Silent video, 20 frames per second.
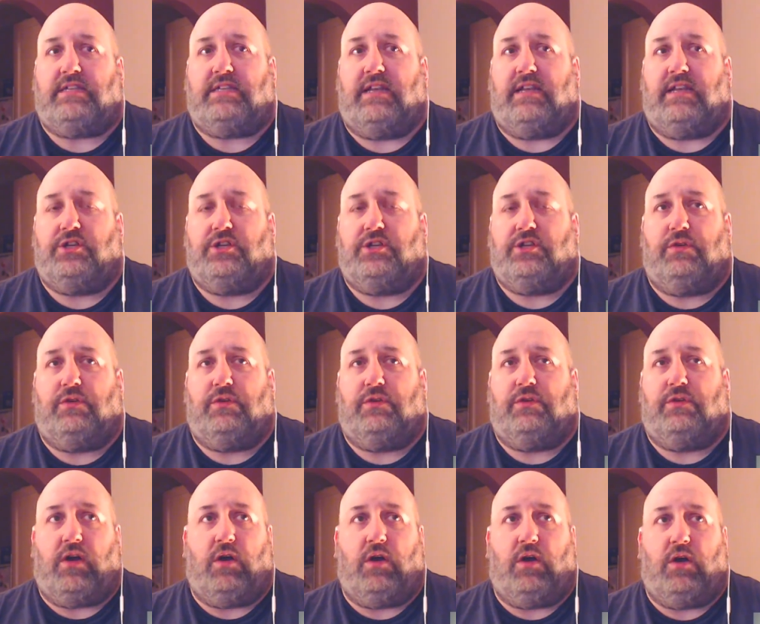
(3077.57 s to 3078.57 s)
and less, you can
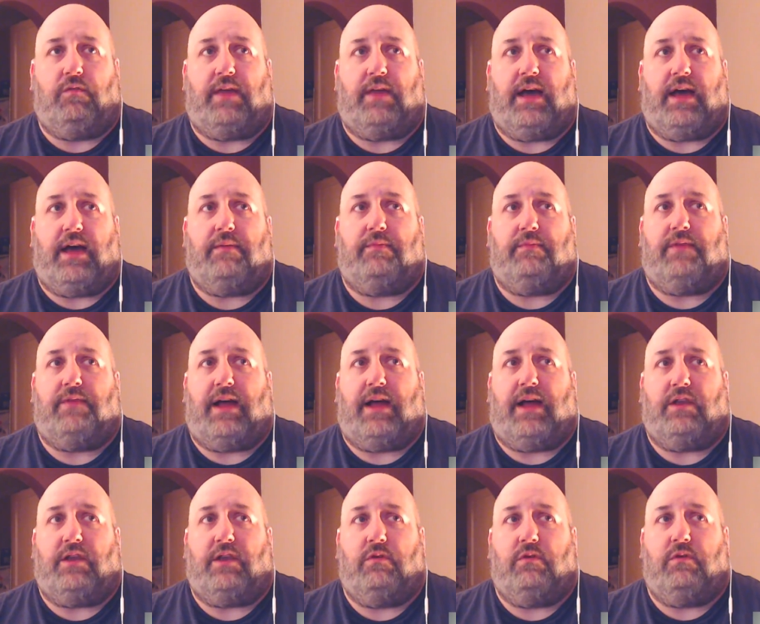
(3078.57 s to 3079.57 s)
write off that
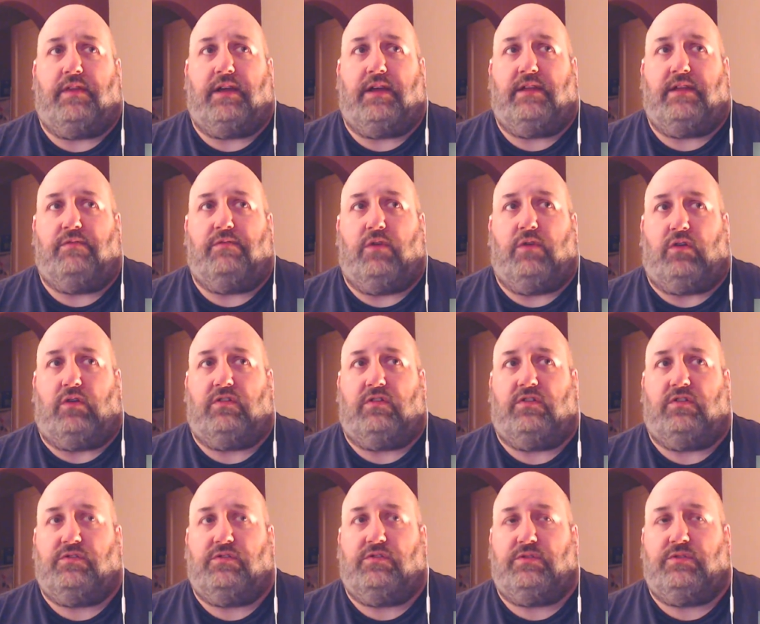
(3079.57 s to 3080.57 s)
value that you've lost
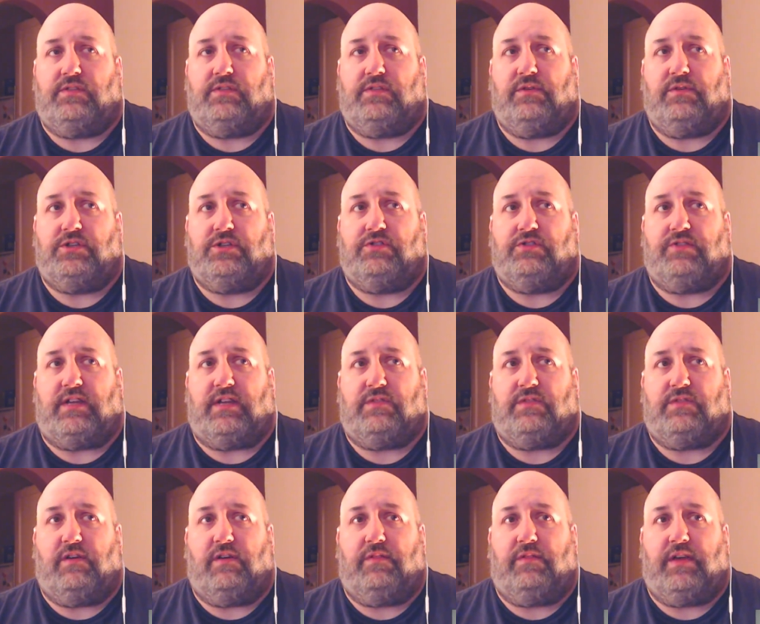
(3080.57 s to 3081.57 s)
due to his future
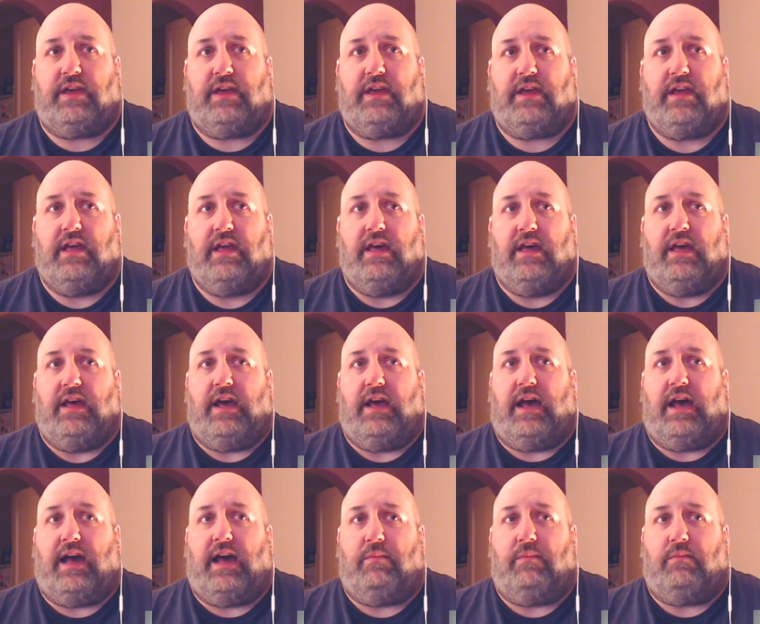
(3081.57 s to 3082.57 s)
transfer fee
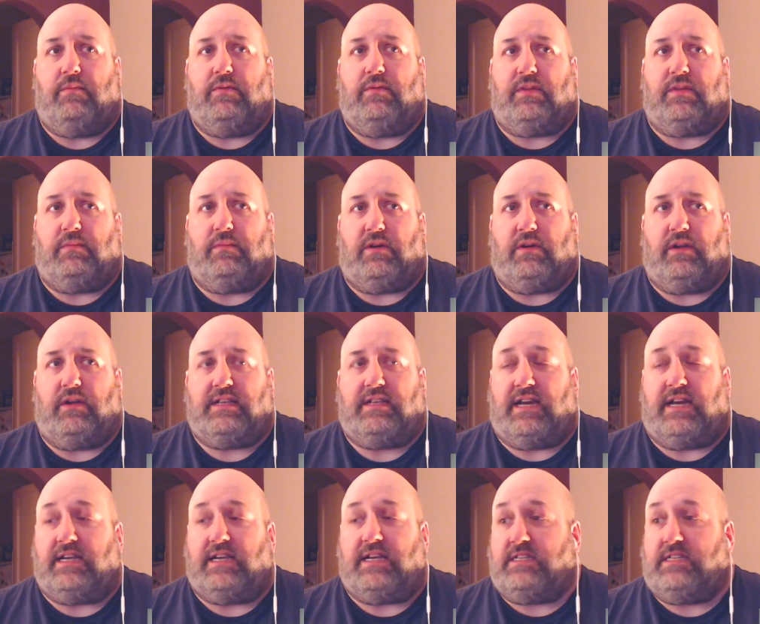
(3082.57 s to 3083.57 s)
with some kind of
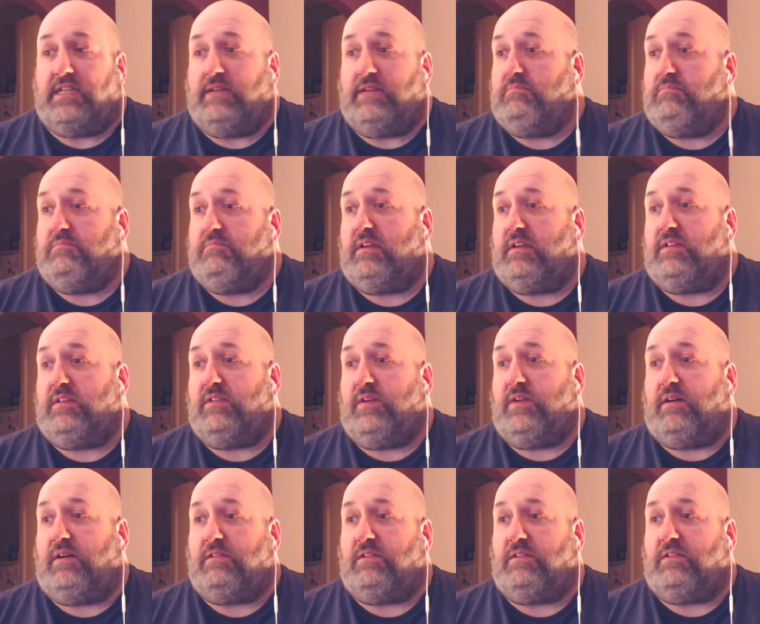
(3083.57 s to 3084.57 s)
tax thing. That's as
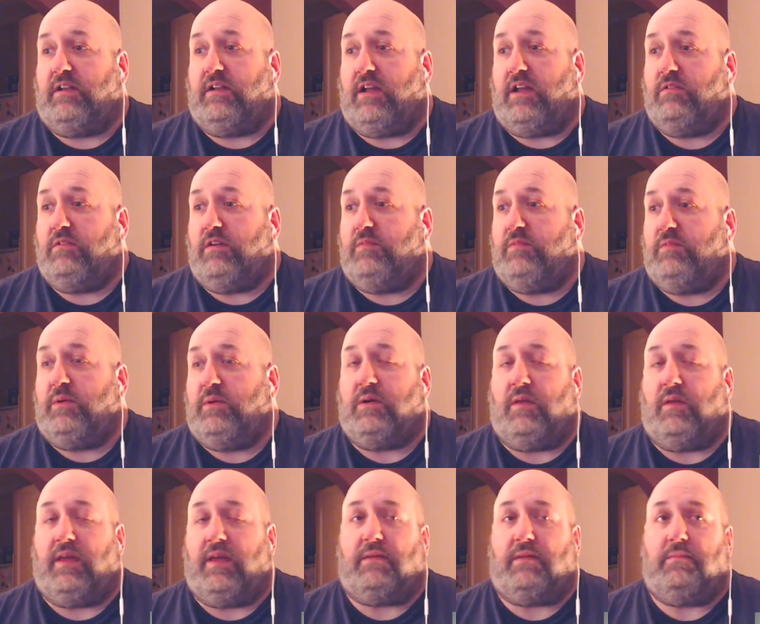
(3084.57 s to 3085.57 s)
far as I know. I've probably
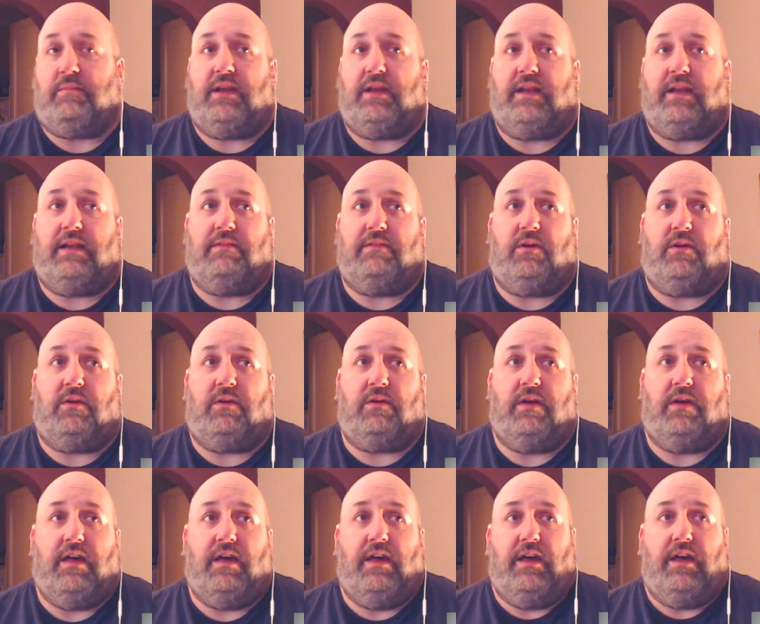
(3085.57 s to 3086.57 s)
got that completely wrong.
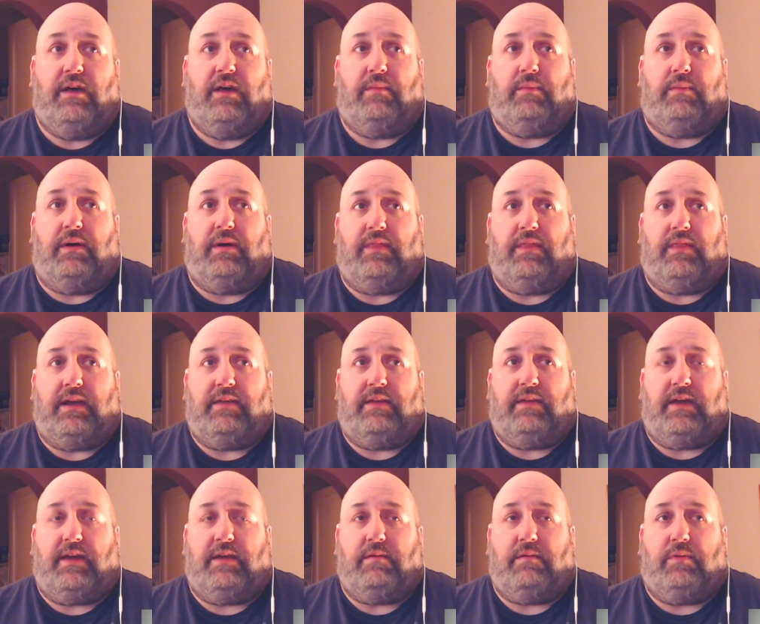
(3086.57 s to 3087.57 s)
But
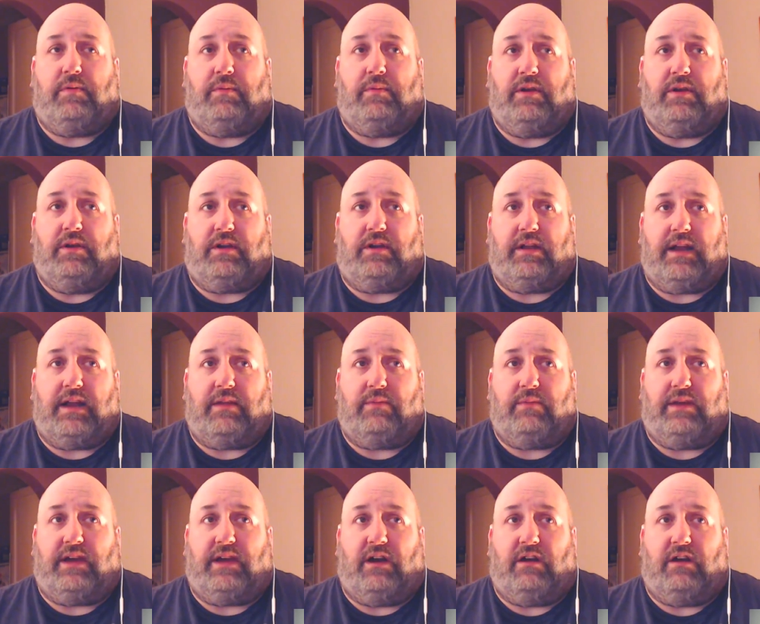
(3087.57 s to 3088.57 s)
they are probably looking at it.
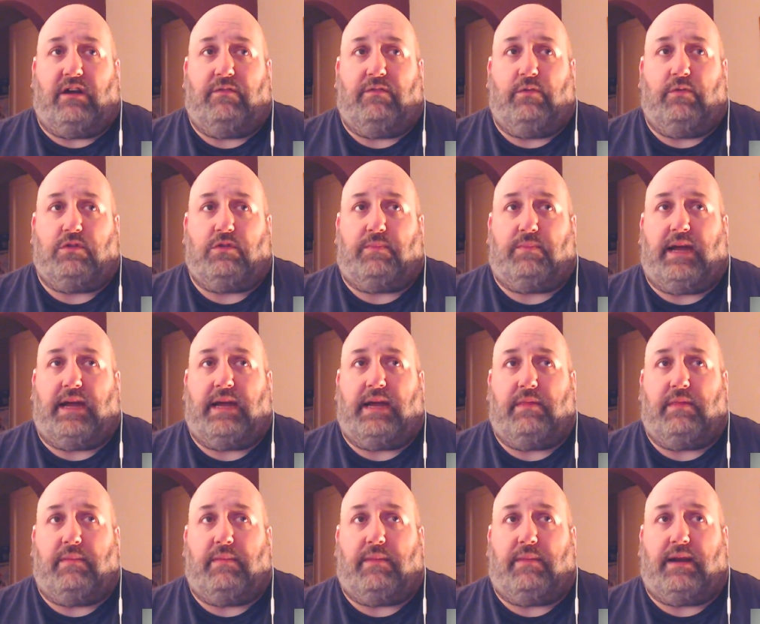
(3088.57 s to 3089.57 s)
We can't afford to pay
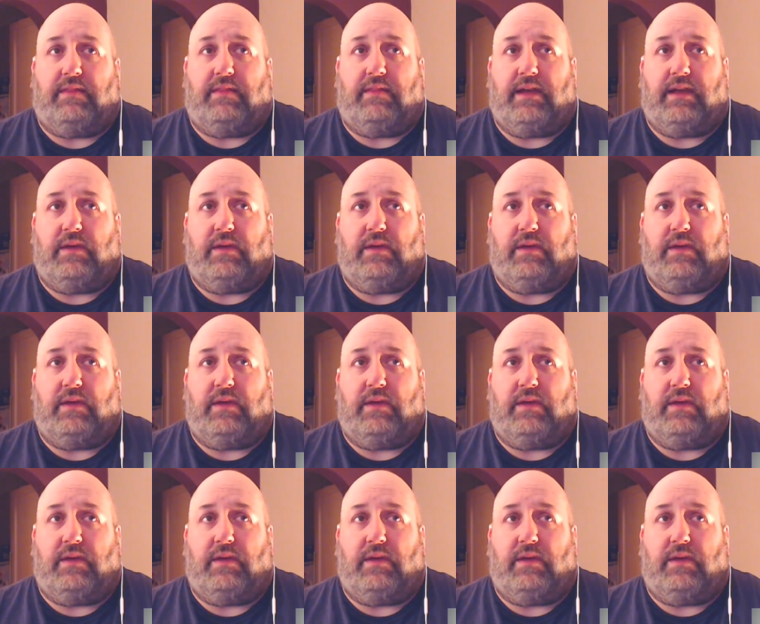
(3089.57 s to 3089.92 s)
him the money that he